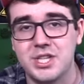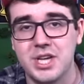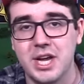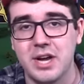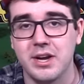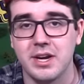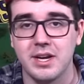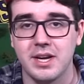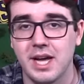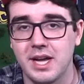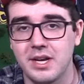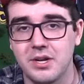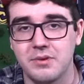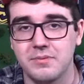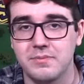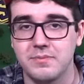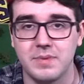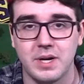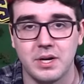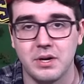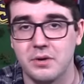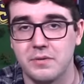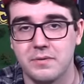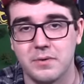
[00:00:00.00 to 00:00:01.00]
Jarrett. I don't
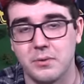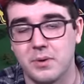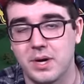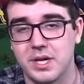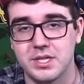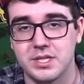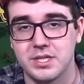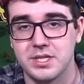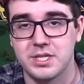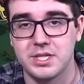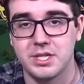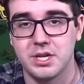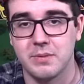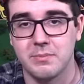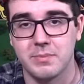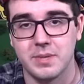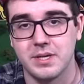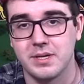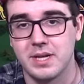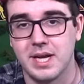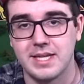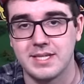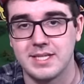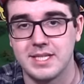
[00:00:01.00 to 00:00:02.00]
know if you're watching this, Jarrett,
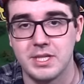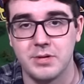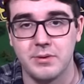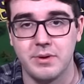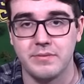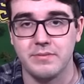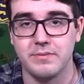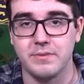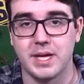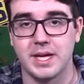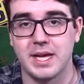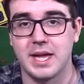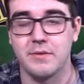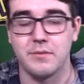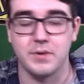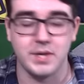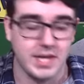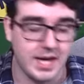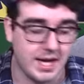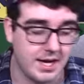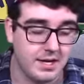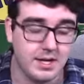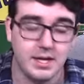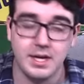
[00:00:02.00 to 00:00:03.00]
but I see you like every
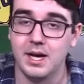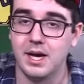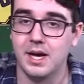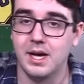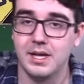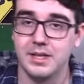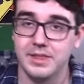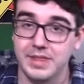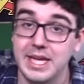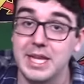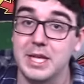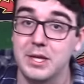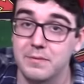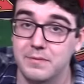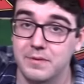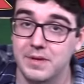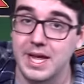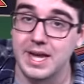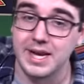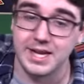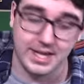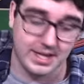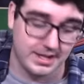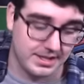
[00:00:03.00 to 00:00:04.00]
day. Thank you for
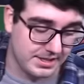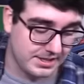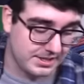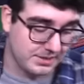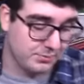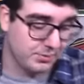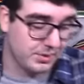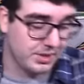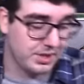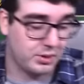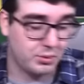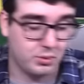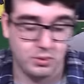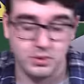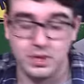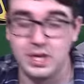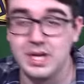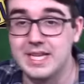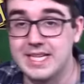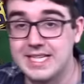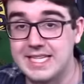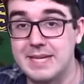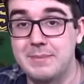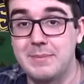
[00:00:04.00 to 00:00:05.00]
that again. This is really cool.
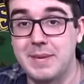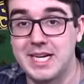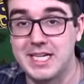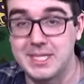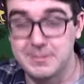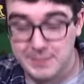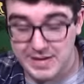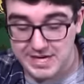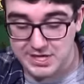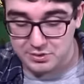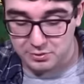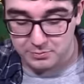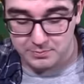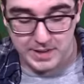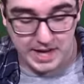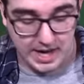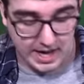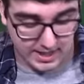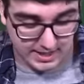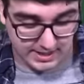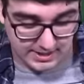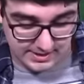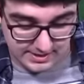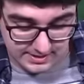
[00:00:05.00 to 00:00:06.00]
It's in my special
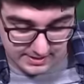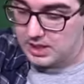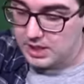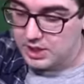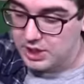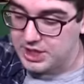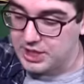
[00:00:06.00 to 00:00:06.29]
box.